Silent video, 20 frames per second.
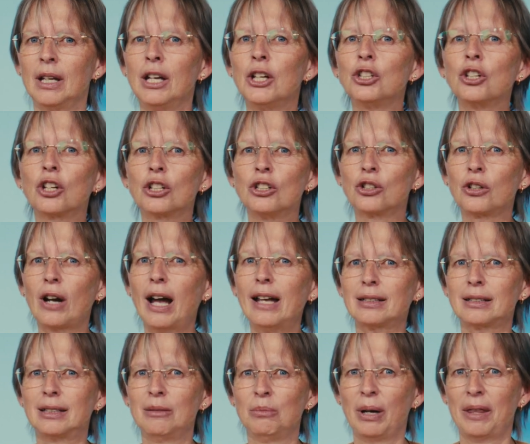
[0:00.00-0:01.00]
You can
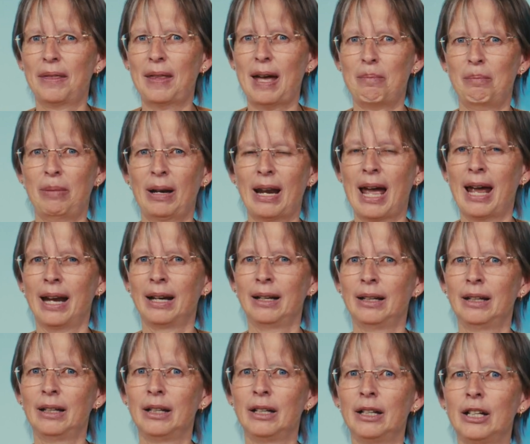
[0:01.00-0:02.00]
trust him with that plan.
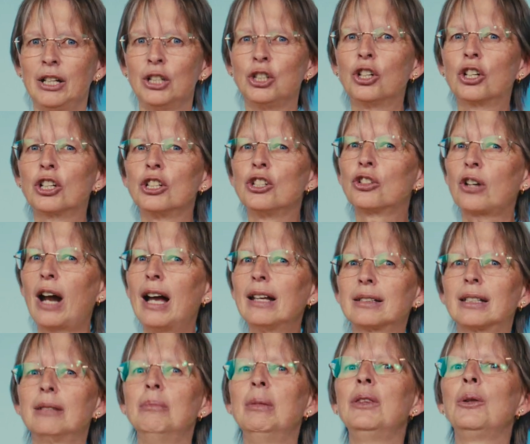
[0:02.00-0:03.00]
You can
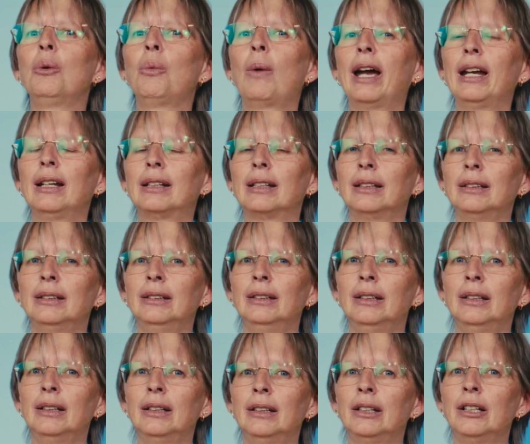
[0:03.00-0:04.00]
trust him in the waiting.
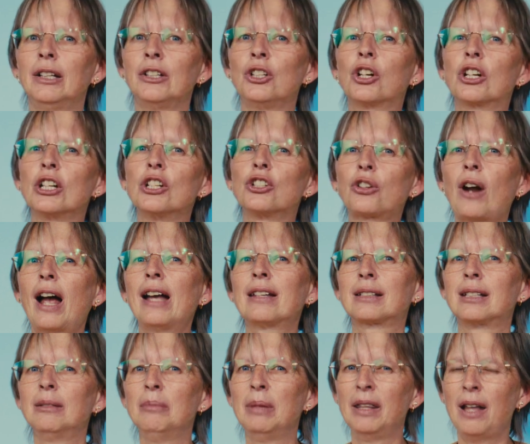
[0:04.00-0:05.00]
You can
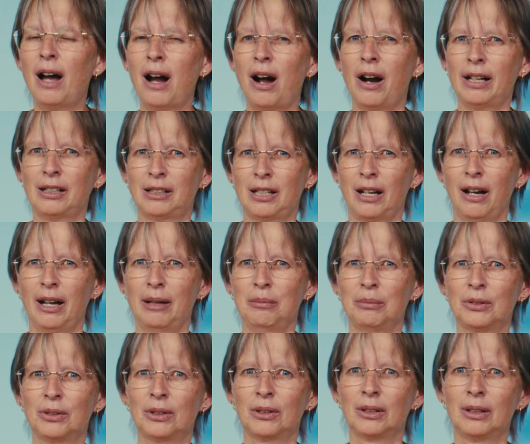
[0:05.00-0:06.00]
trust him in the hard
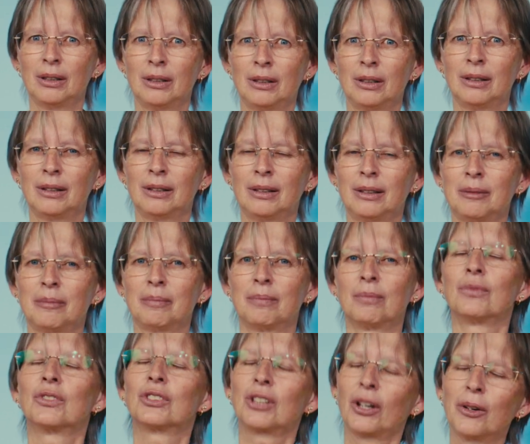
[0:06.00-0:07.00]
times.
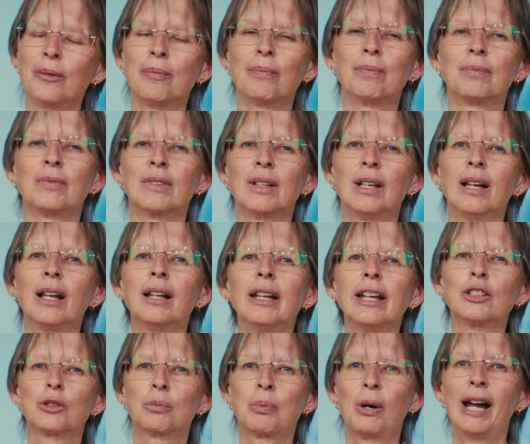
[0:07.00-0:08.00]
So
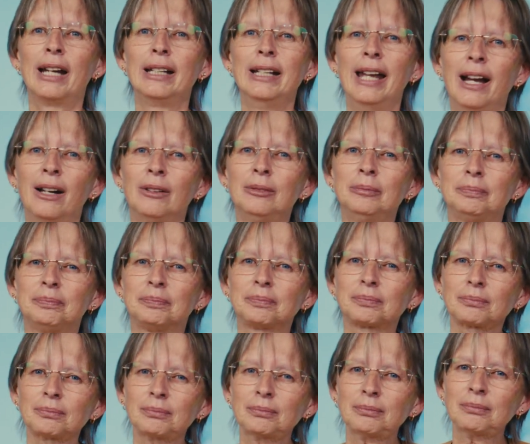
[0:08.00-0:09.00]
let's pray now.
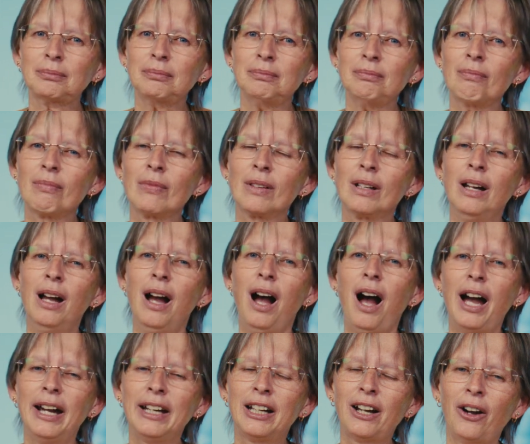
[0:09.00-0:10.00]

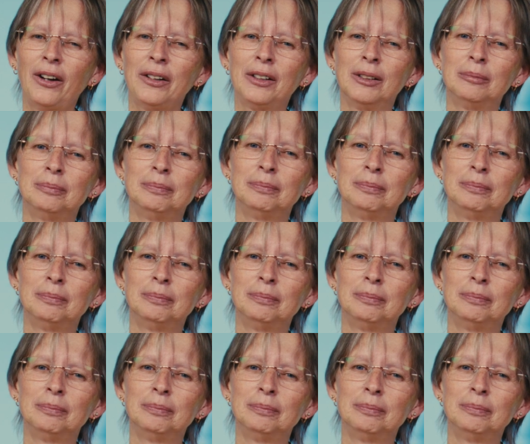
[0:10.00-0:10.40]
Hi God,